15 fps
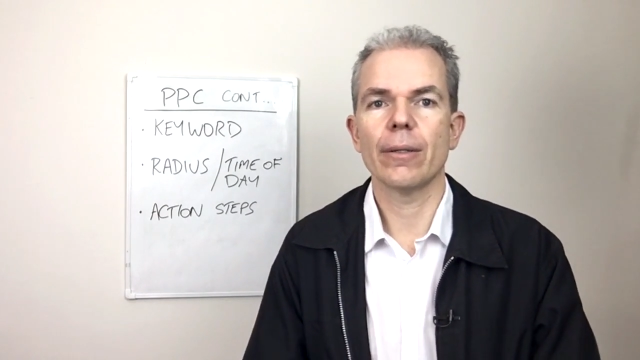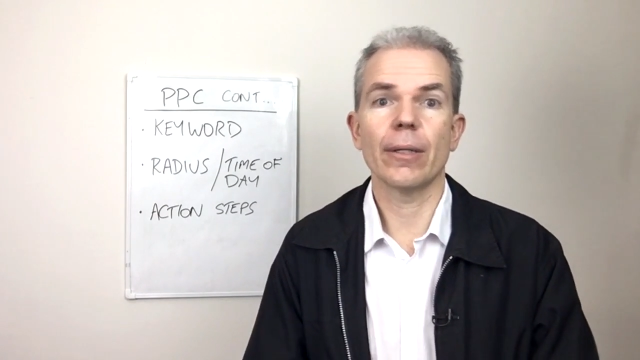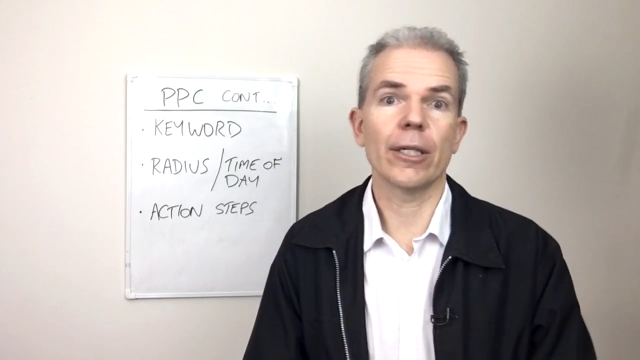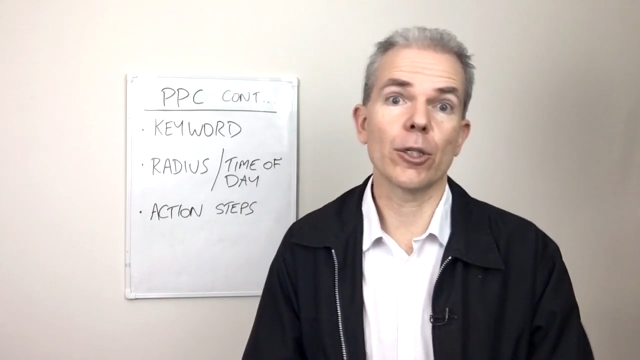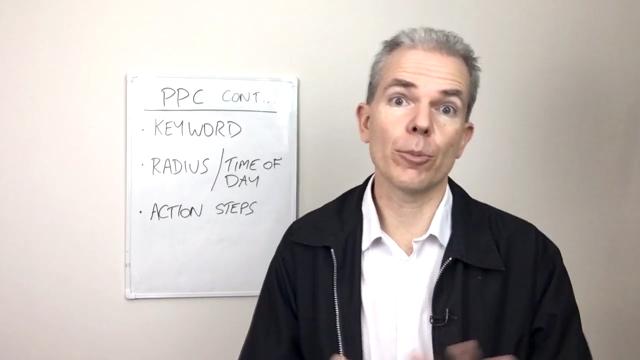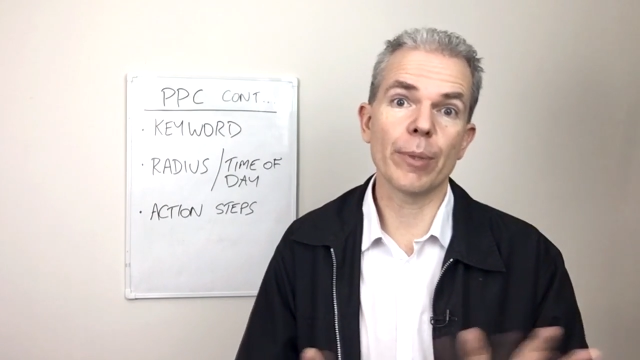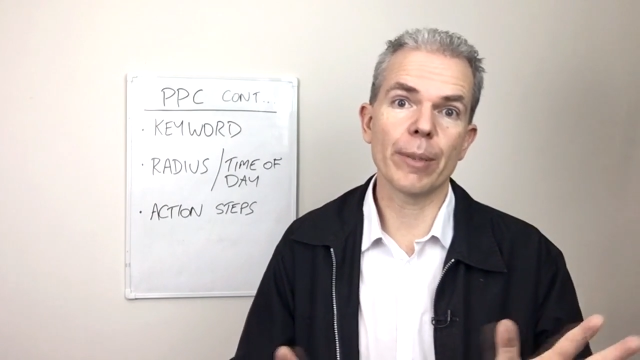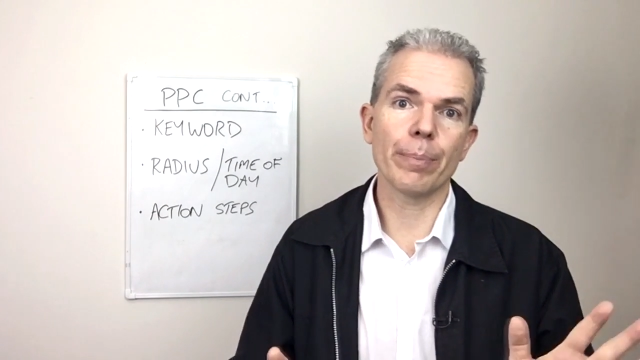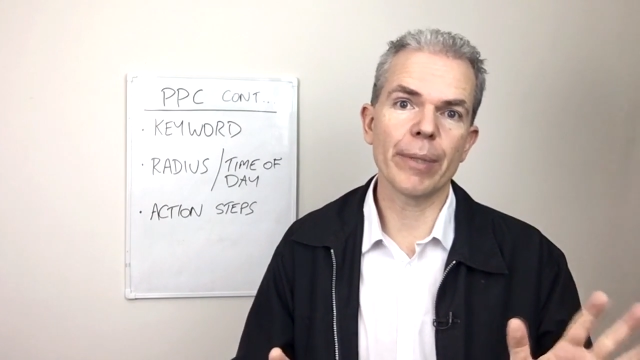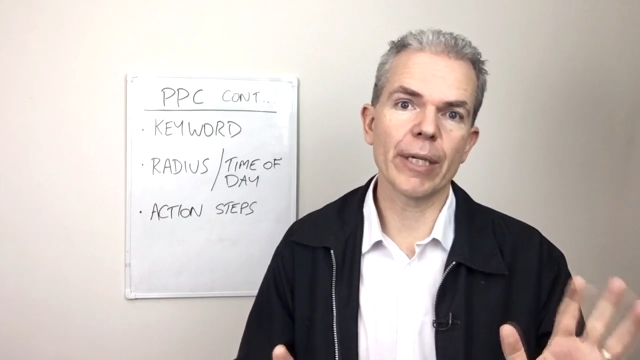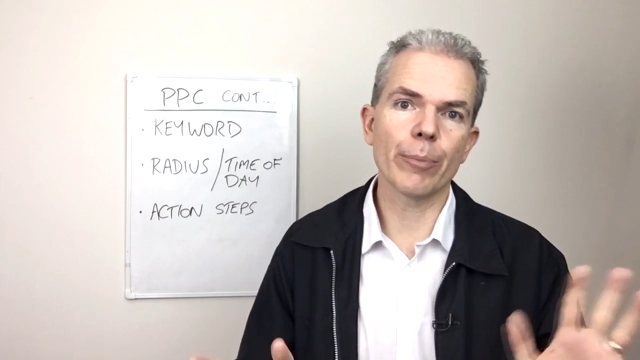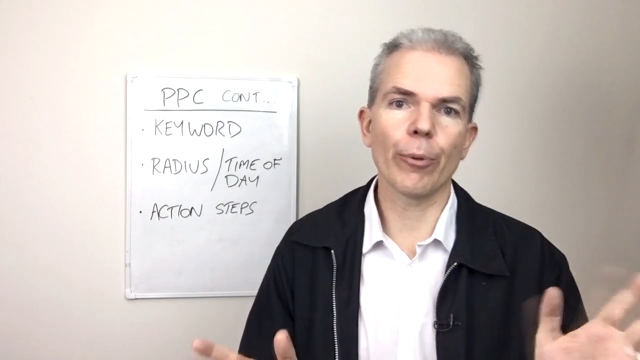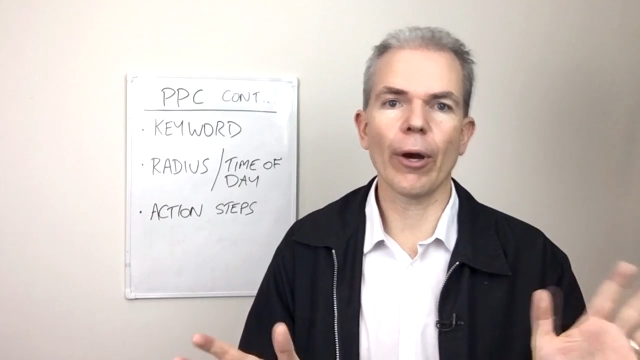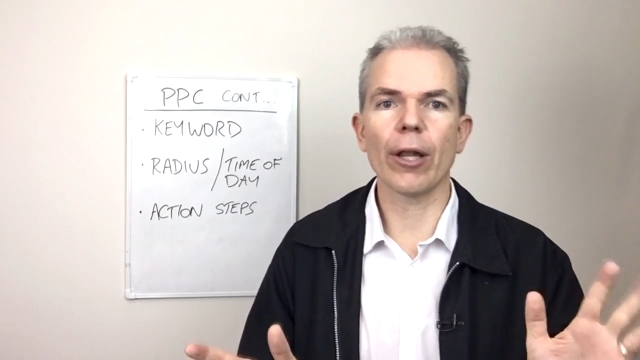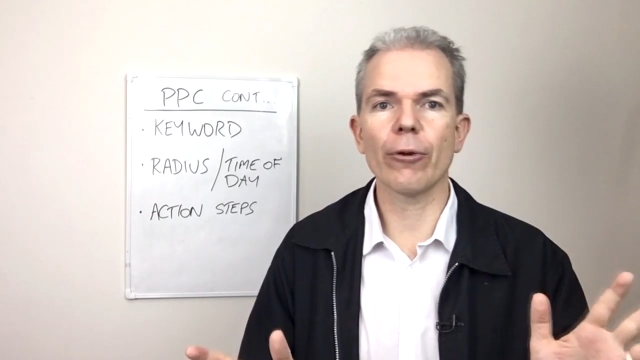A little bit
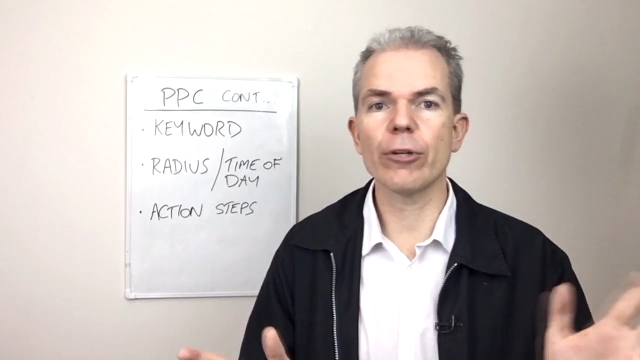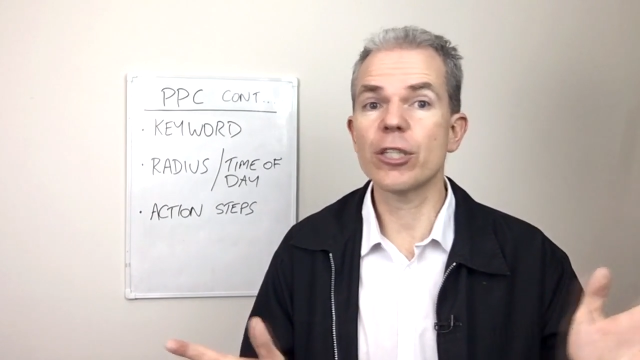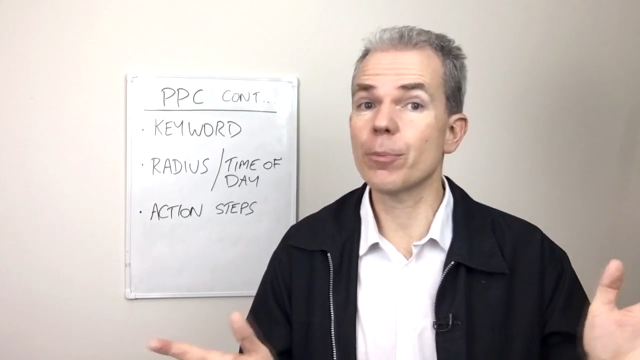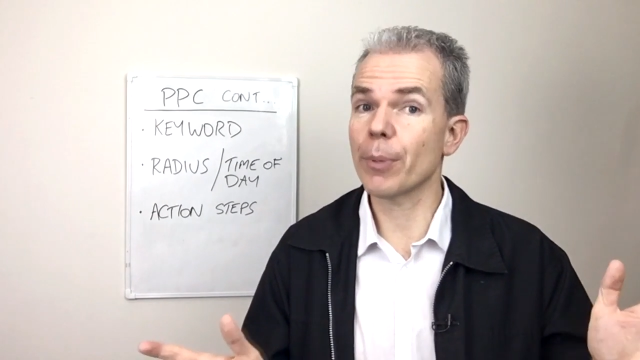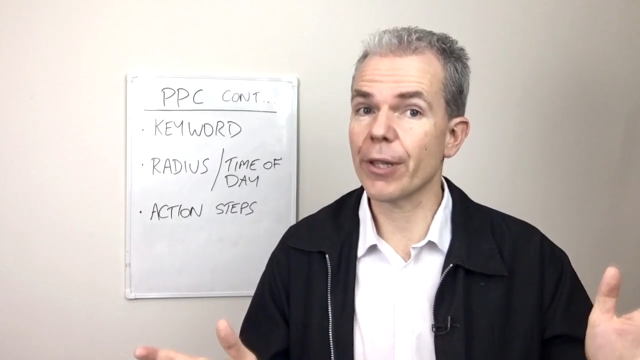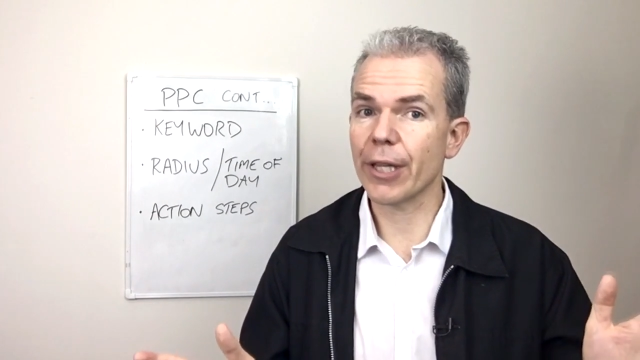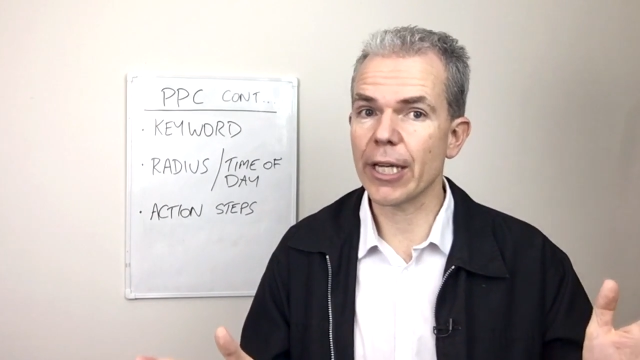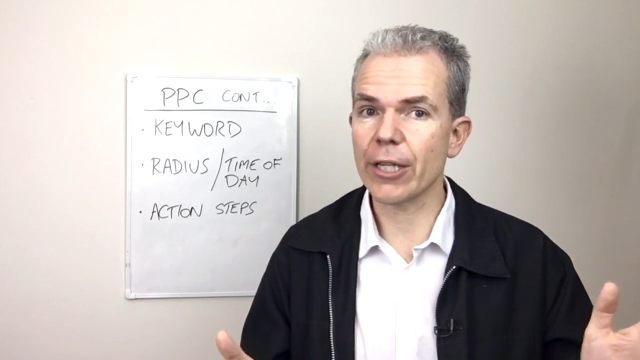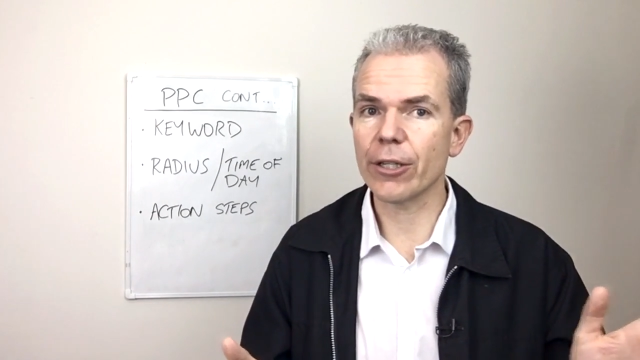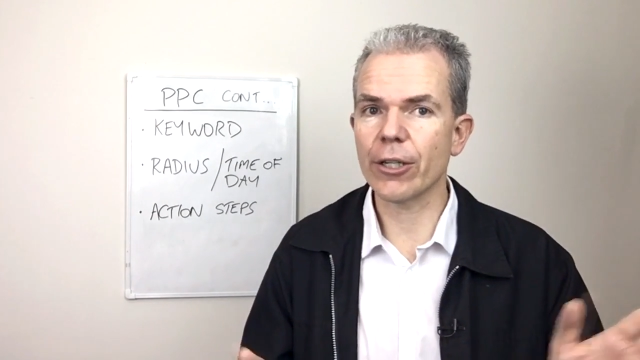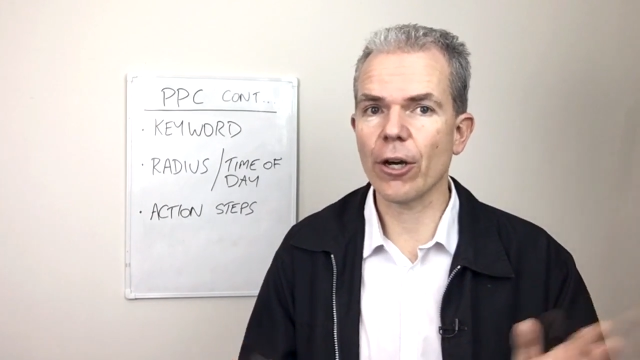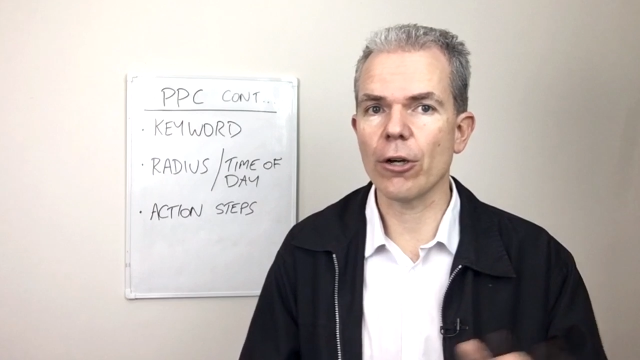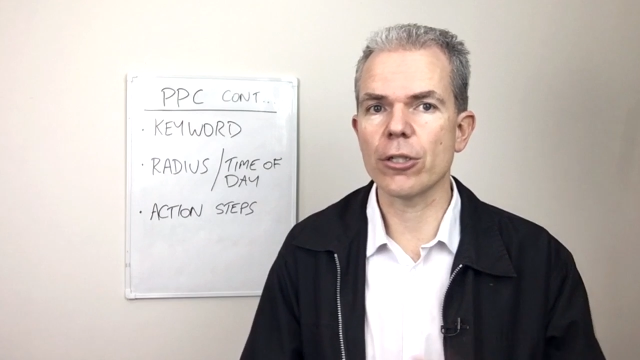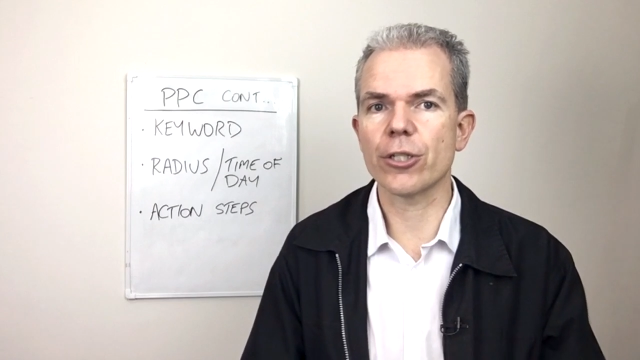big brotherish, but there you go.